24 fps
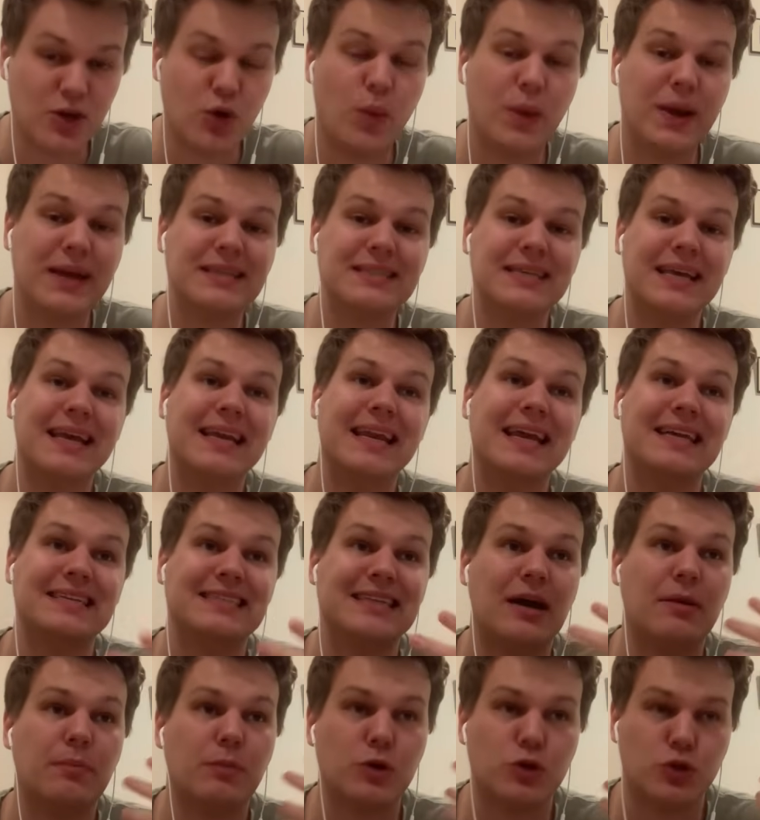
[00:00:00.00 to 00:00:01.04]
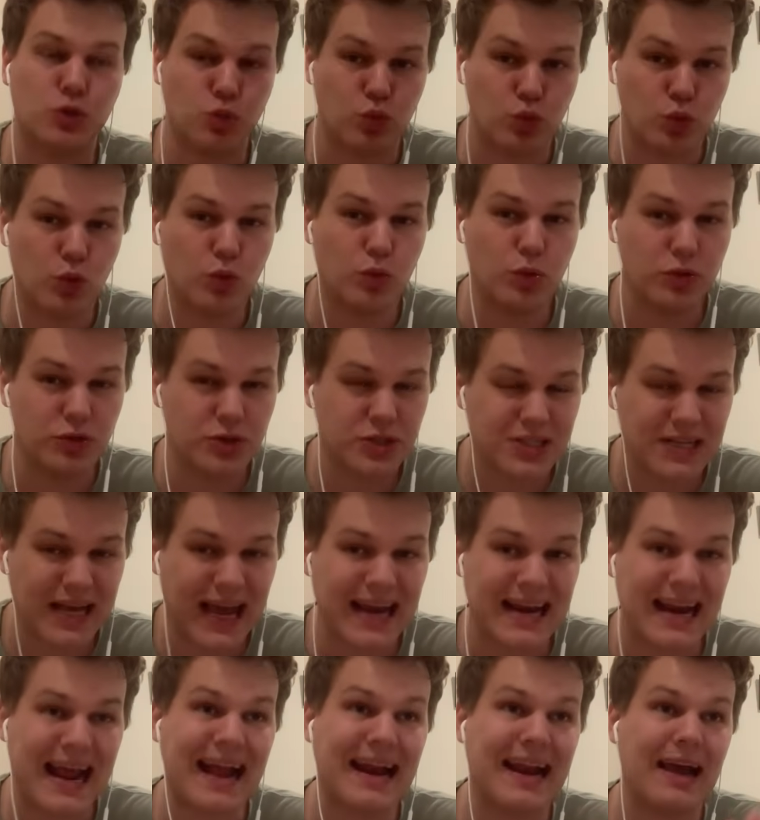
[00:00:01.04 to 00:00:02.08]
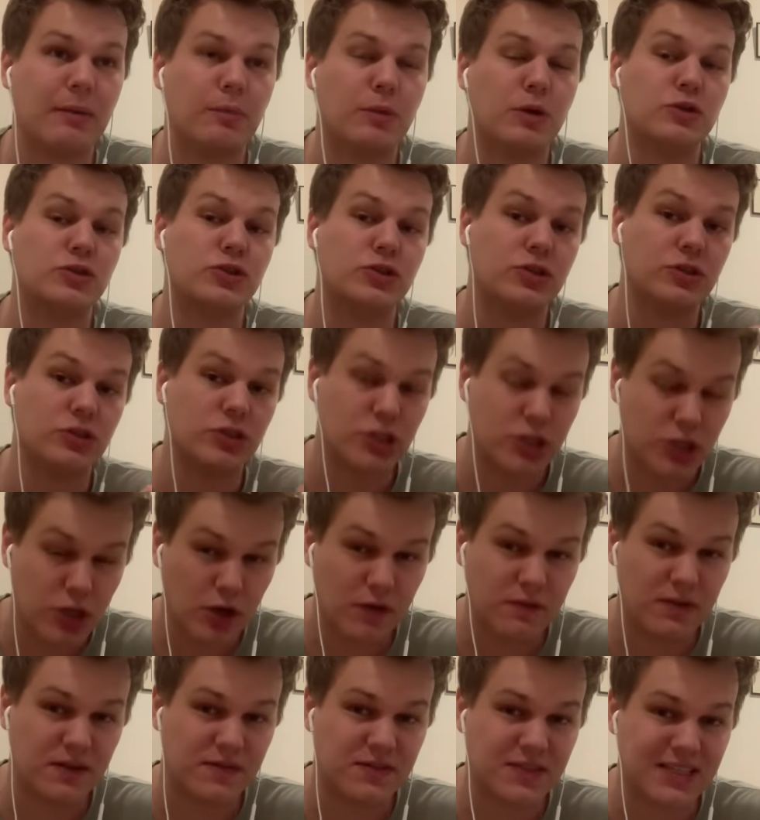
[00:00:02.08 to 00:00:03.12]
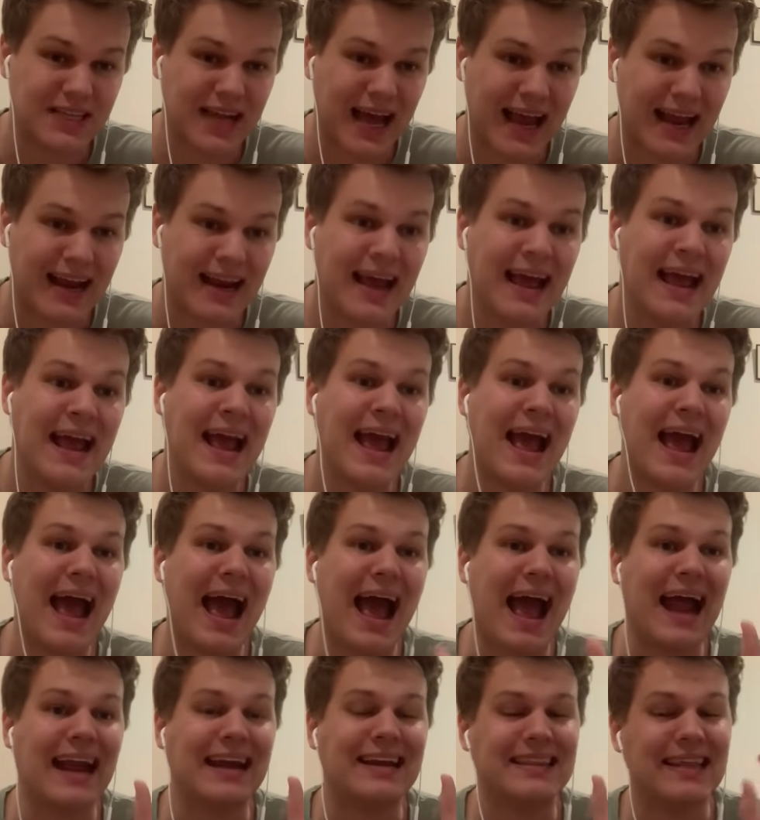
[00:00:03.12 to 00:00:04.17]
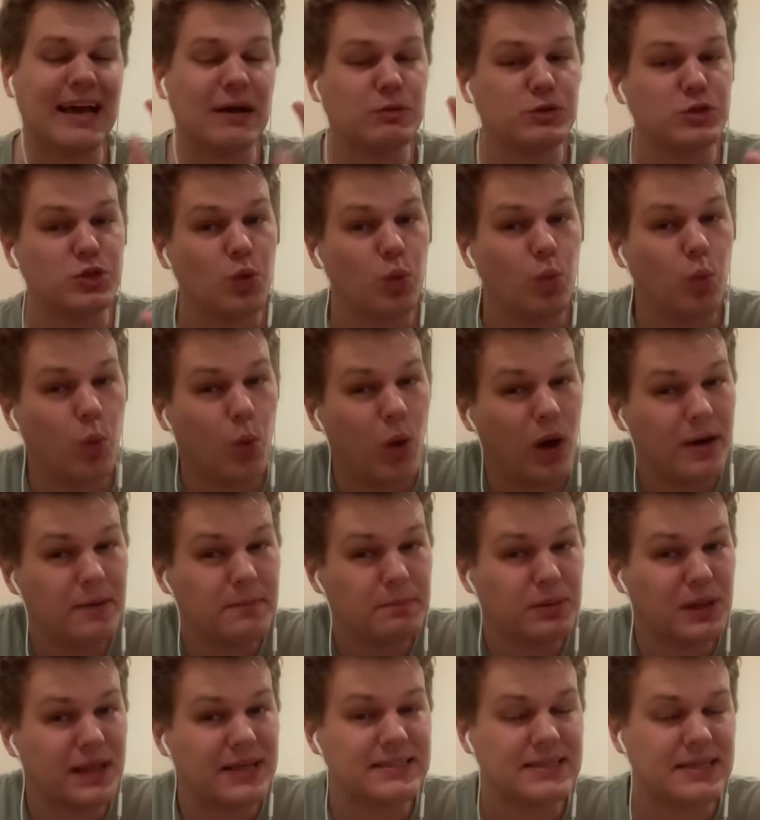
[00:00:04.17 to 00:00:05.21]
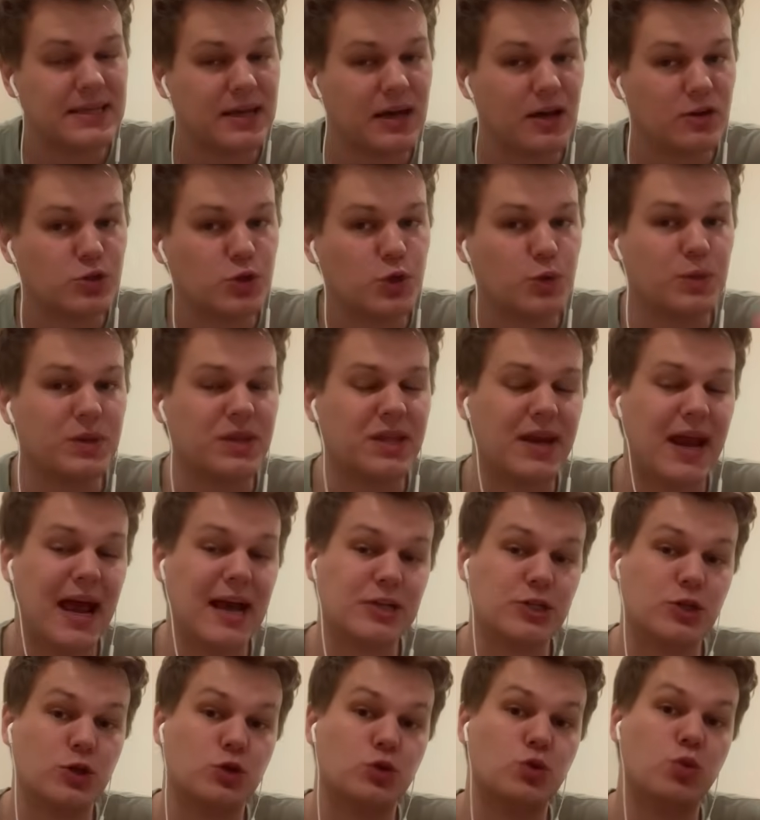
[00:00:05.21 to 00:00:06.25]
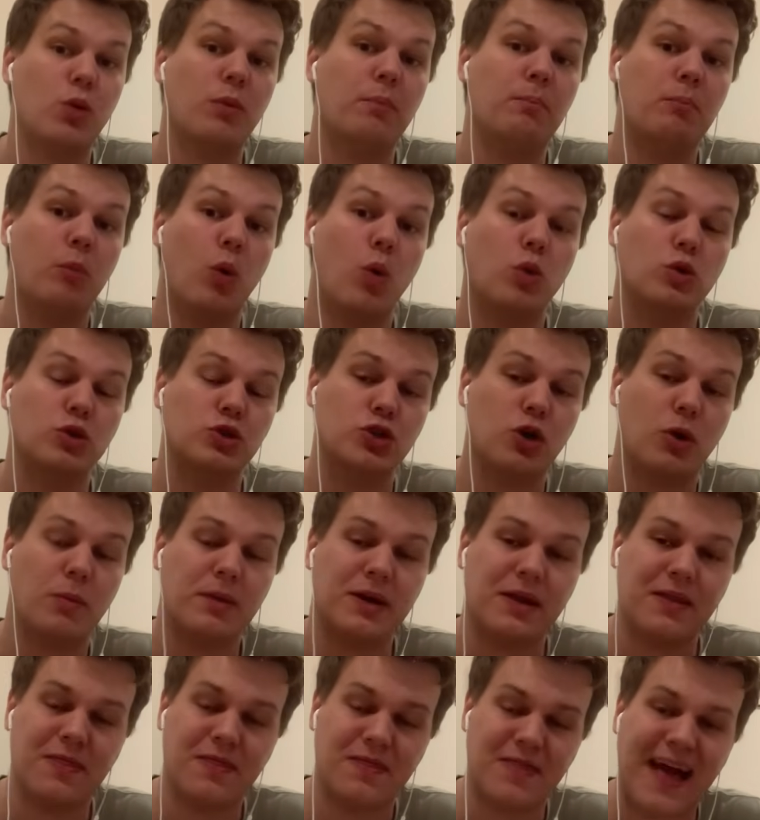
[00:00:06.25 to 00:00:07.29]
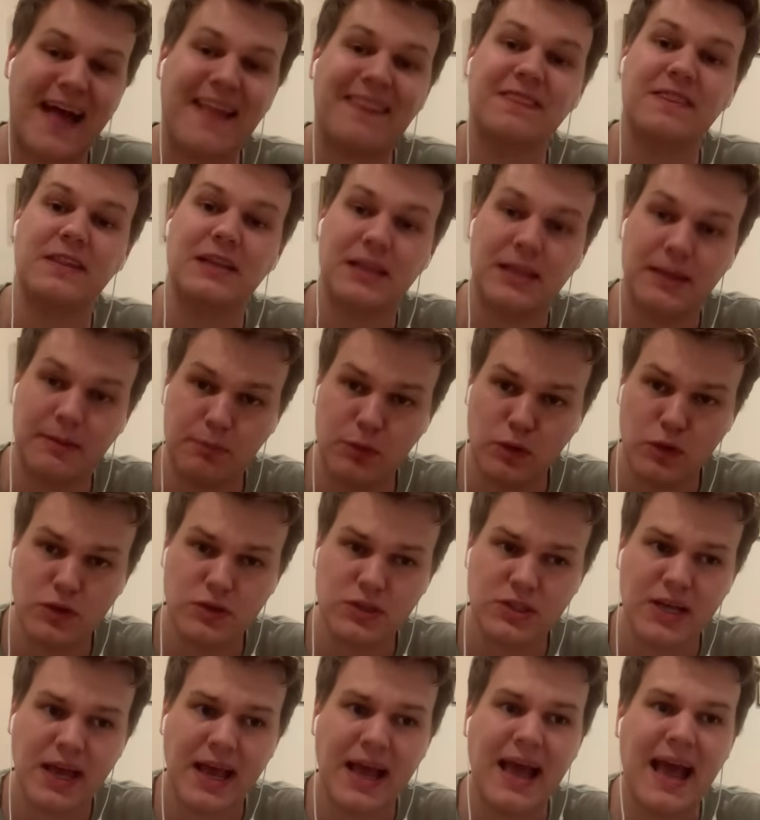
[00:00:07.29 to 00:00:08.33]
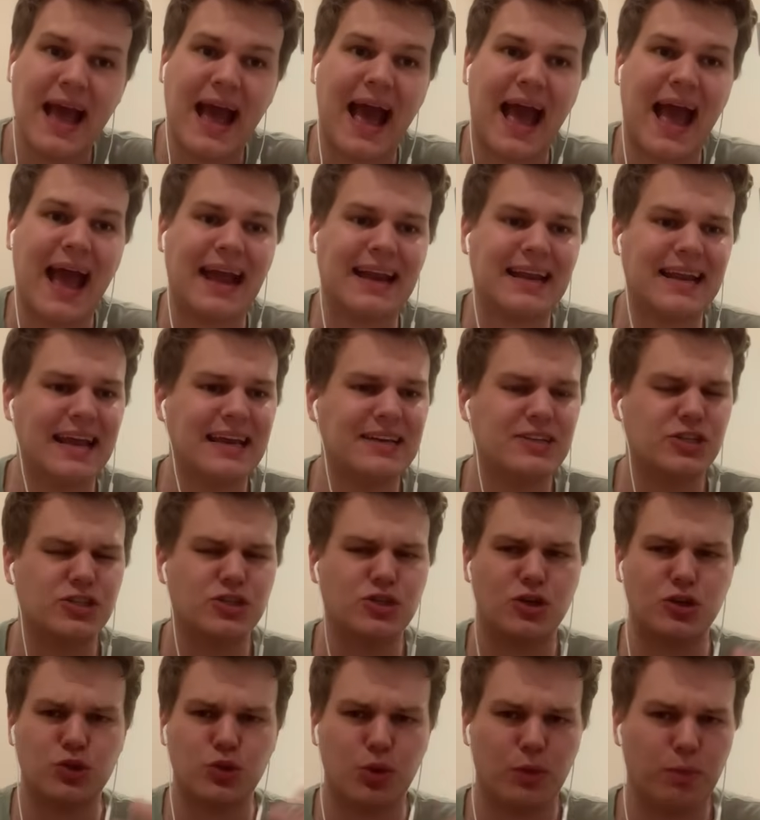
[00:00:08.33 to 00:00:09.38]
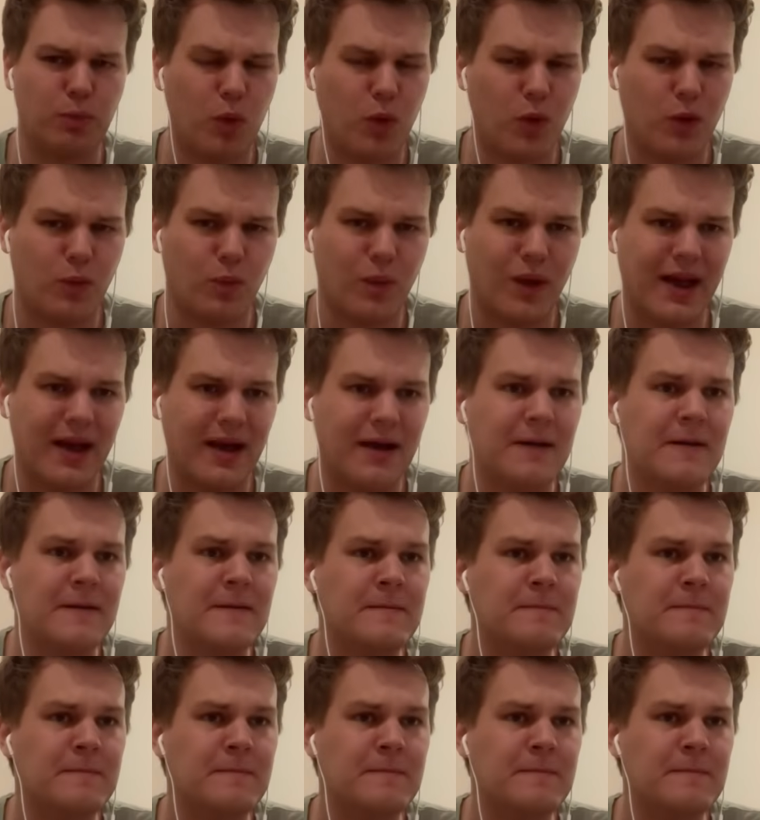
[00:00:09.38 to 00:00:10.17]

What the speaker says: Queensland is our most rural state and our most conservative state, and that was the one place in the country where the Nationals were more dominant than the Liberals, and it just got to a point where